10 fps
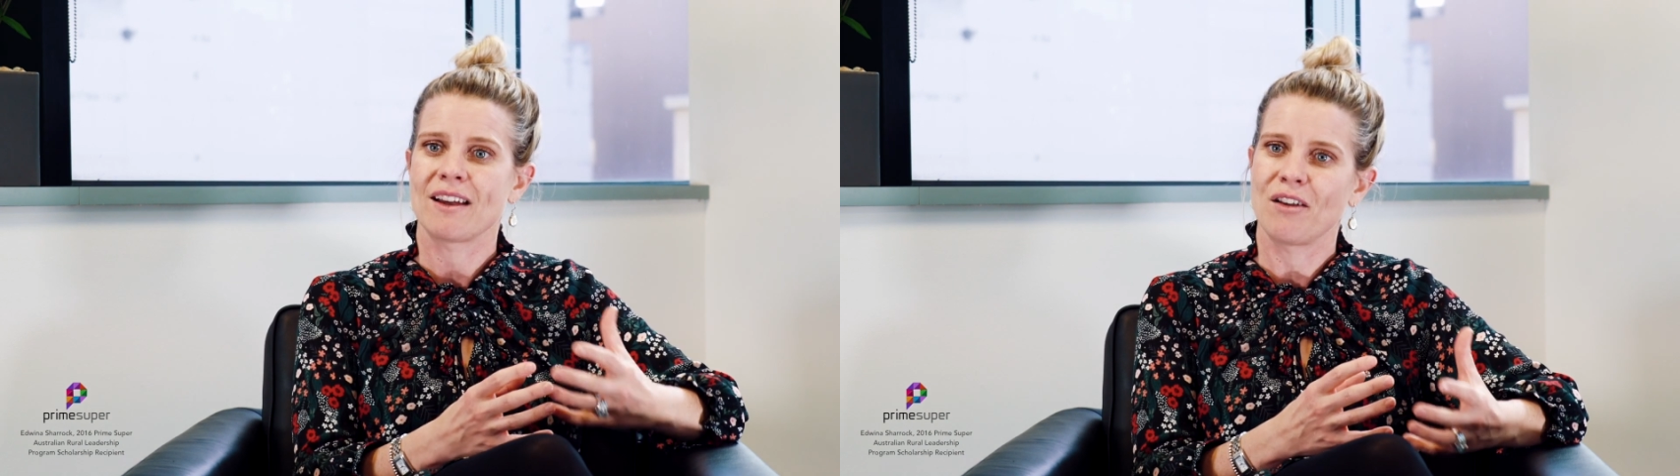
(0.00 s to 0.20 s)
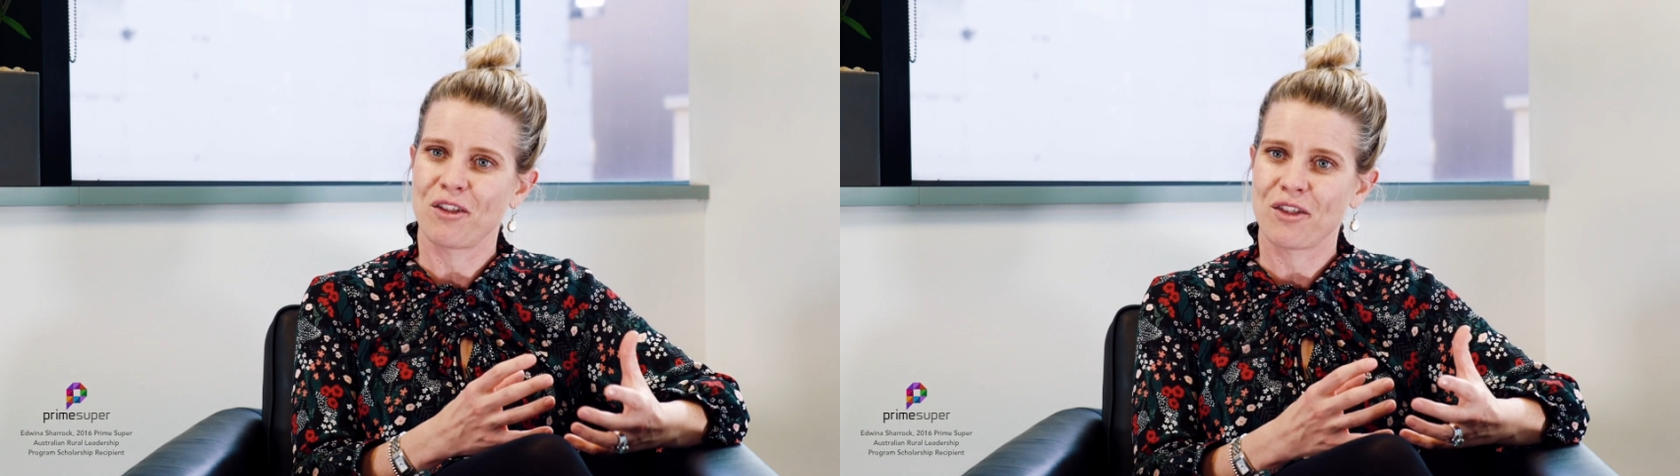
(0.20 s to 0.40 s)

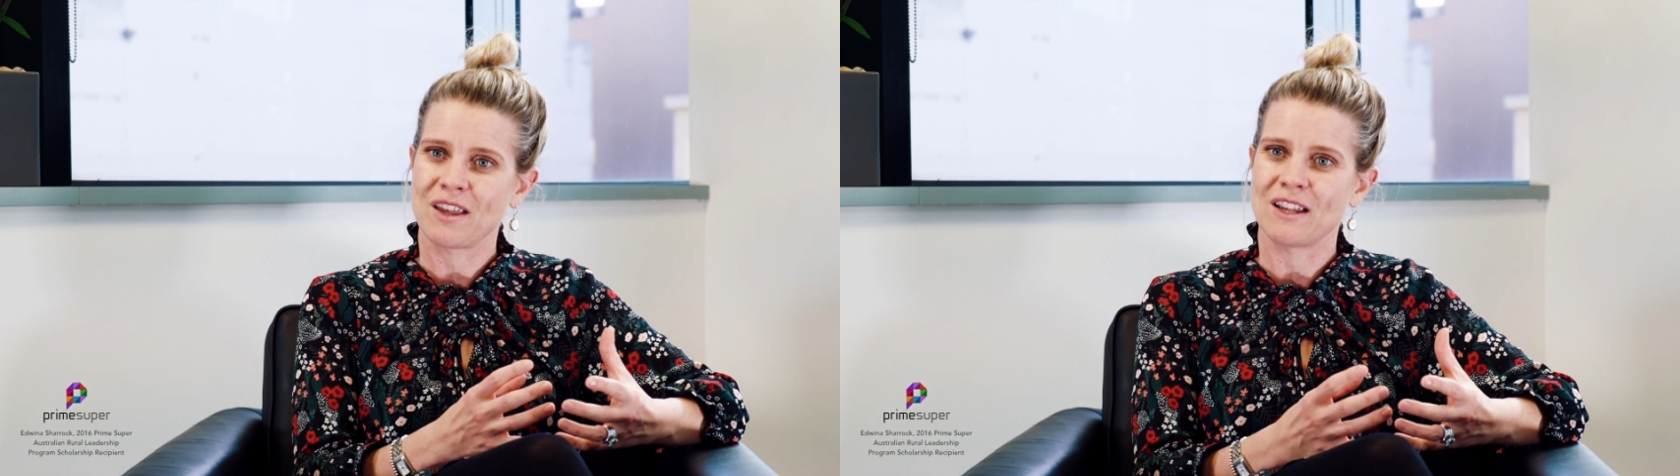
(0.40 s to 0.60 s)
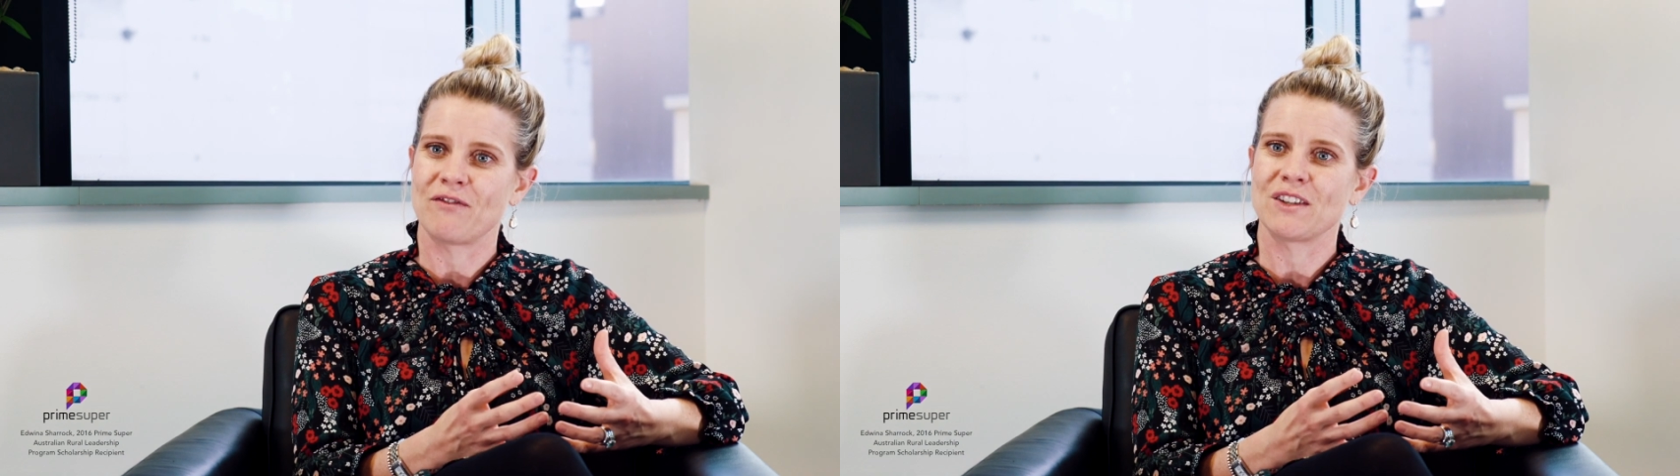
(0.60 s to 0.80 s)

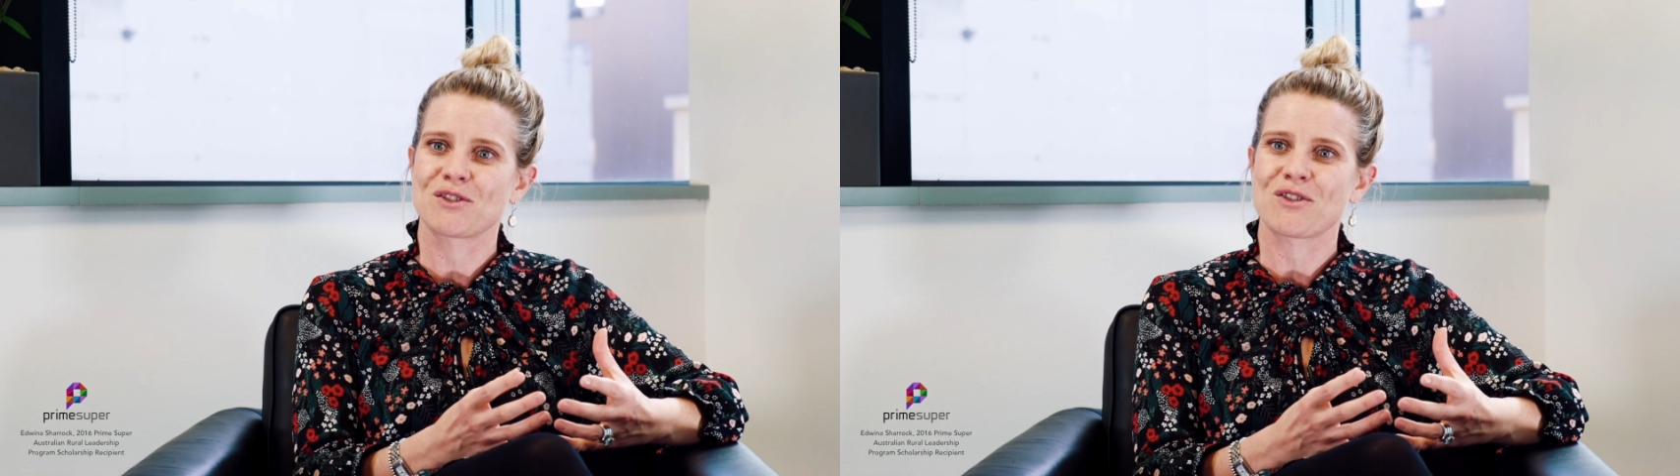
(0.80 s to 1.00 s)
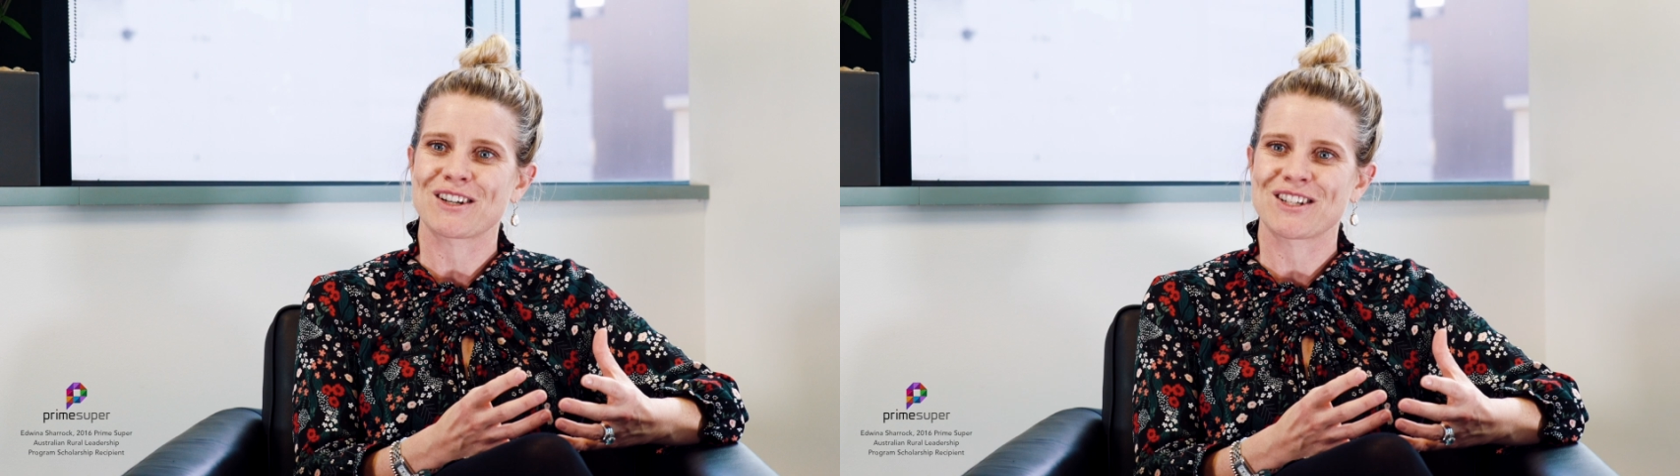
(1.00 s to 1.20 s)
health
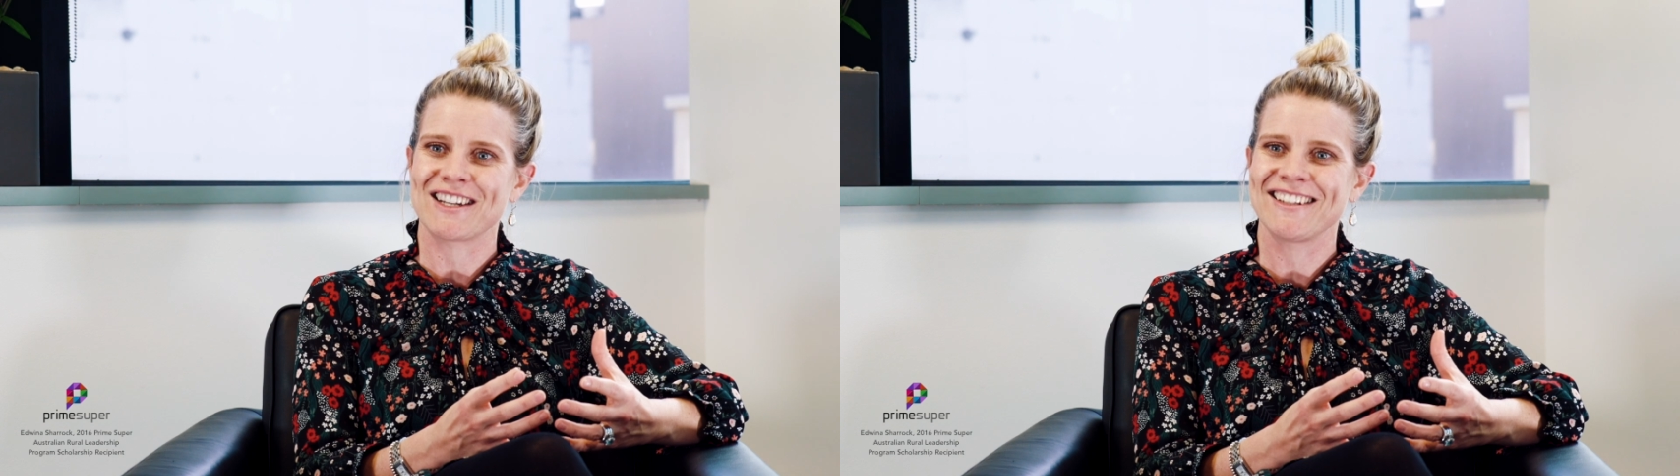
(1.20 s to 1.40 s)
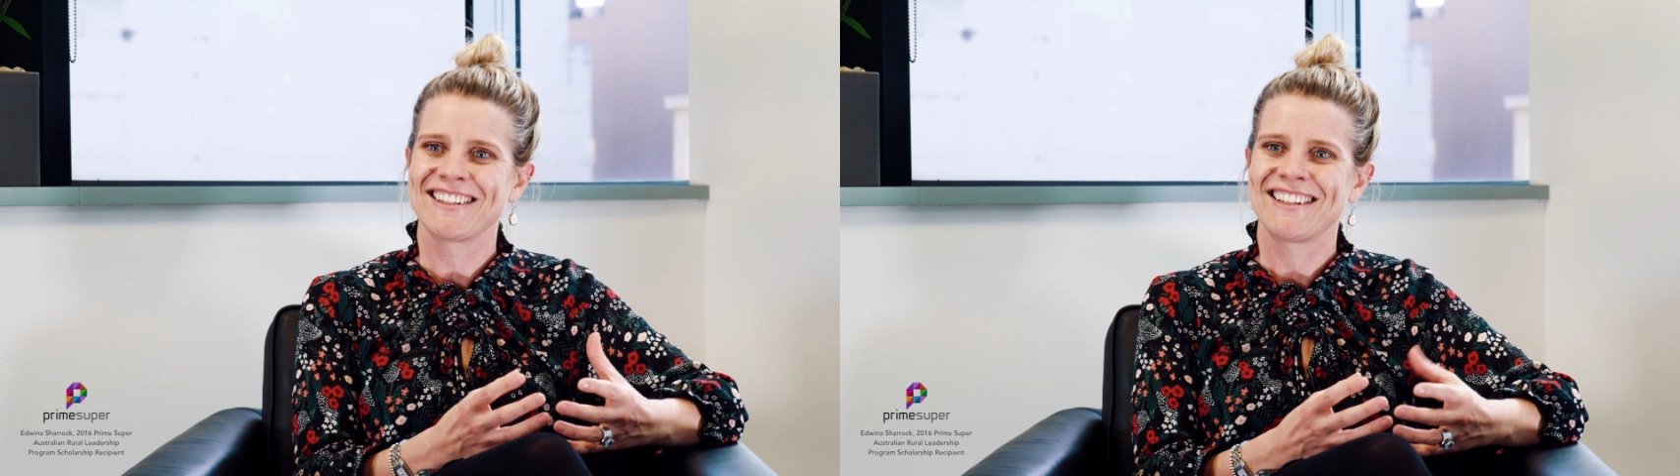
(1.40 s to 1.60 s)

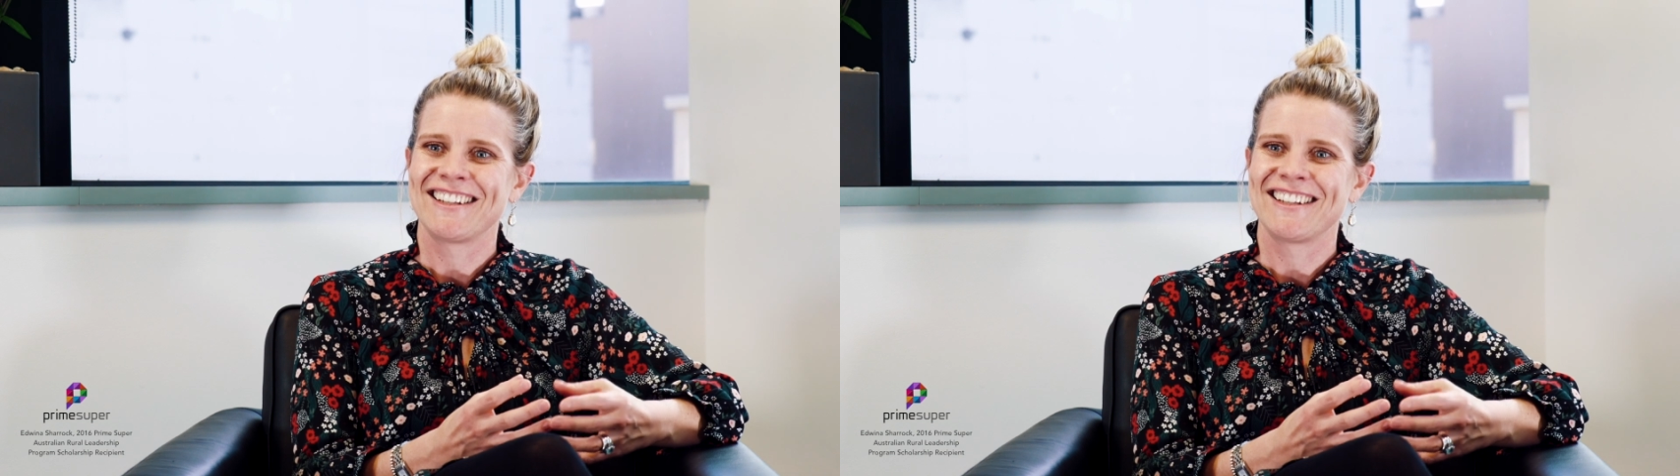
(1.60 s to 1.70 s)
infrastructure,